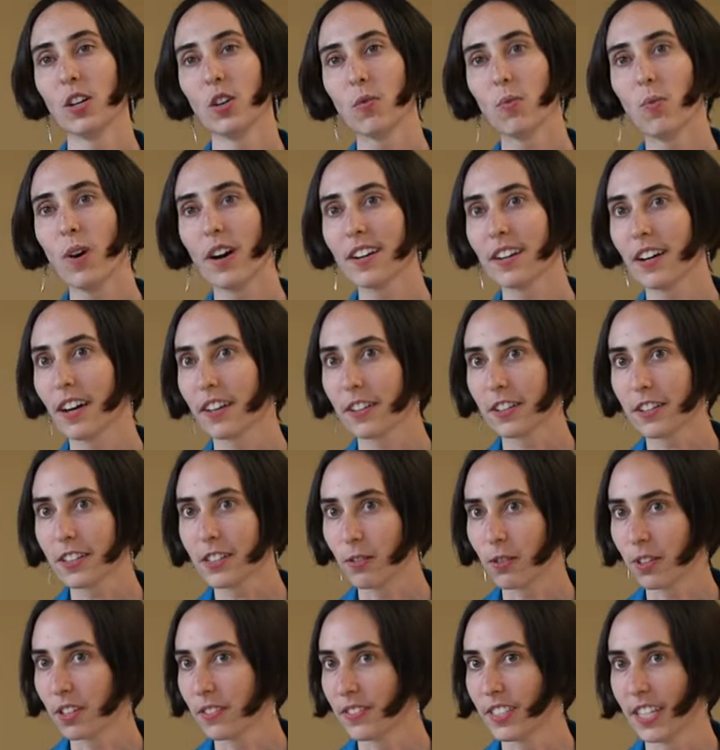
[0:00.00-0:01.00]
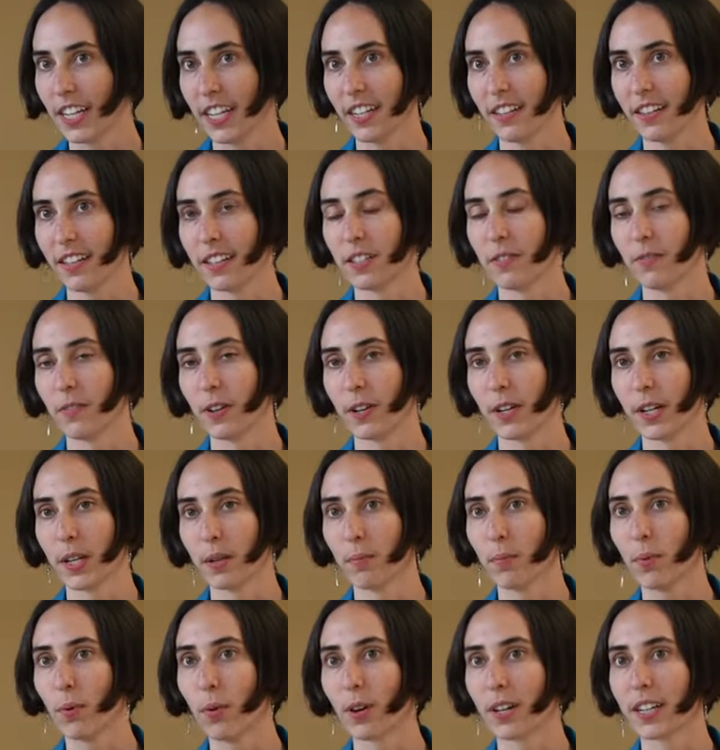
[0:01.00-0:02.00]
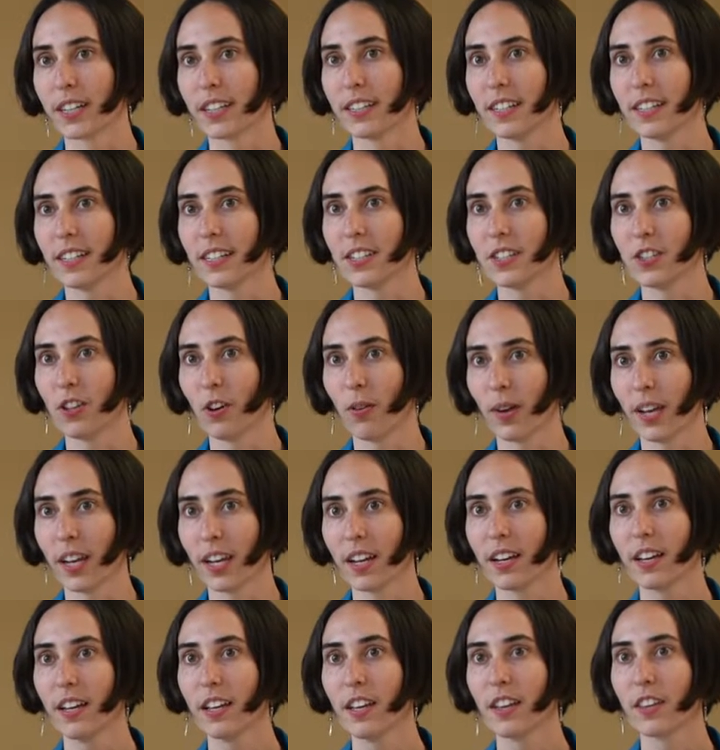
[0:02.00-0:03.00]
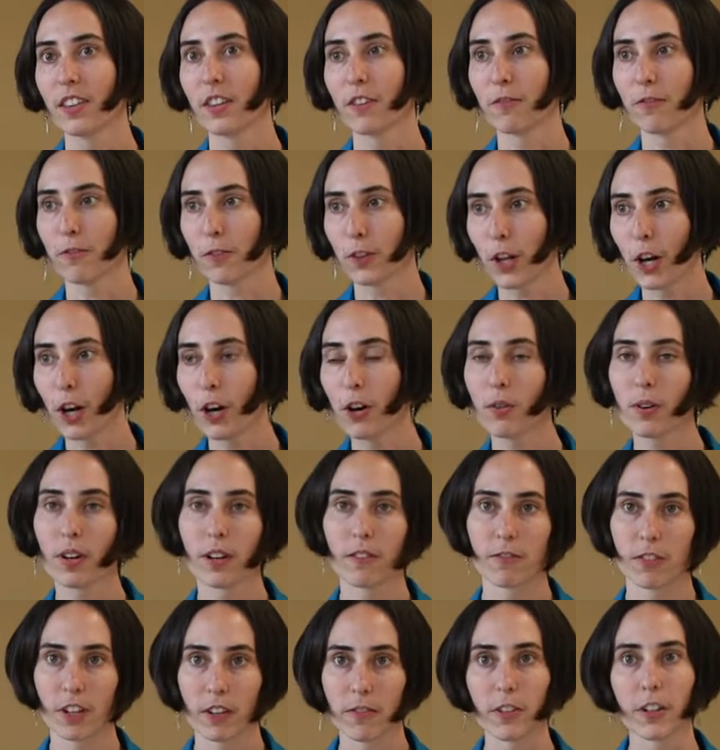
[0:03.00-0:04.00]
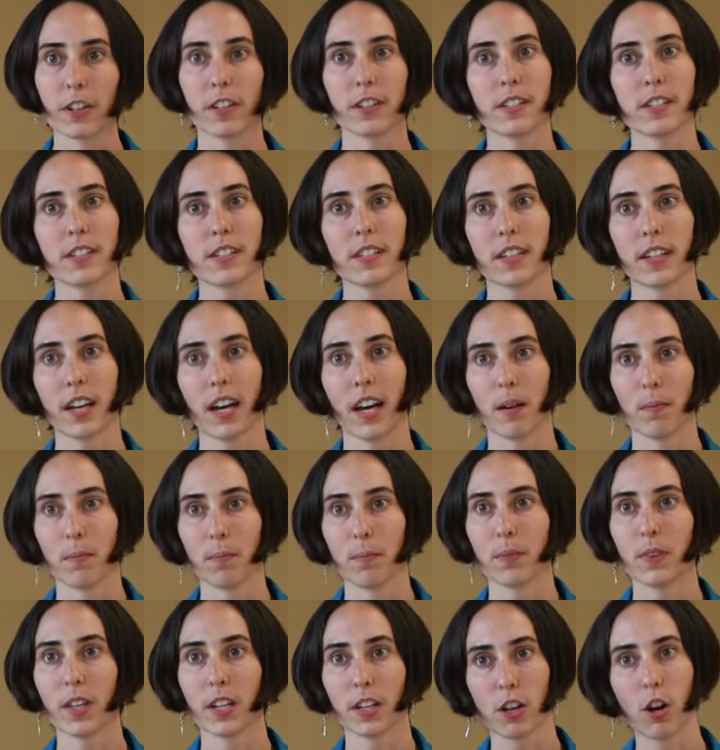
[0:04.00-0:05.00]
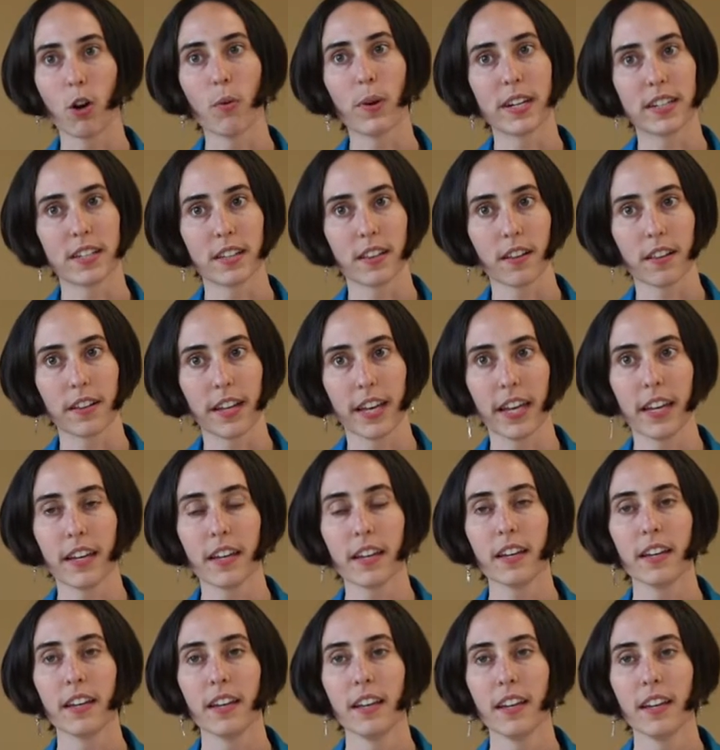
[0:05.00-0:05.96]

One other sort of data that's very important is knowing the flow of rivers um, that go into the lake.